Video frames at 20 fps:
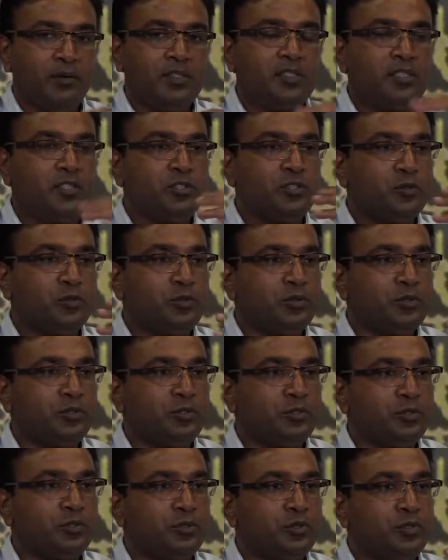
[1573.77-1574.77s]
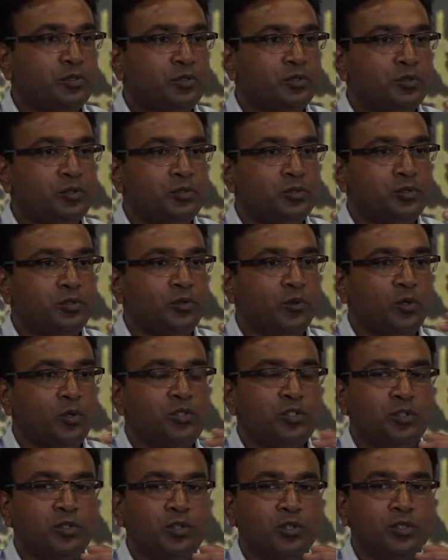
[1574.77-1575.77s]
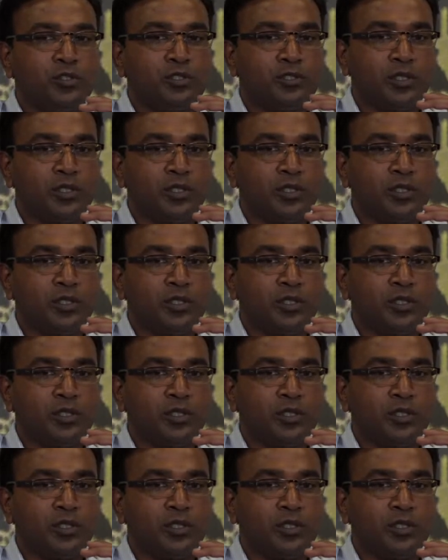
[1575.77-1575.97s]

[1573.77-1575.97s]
parents need to also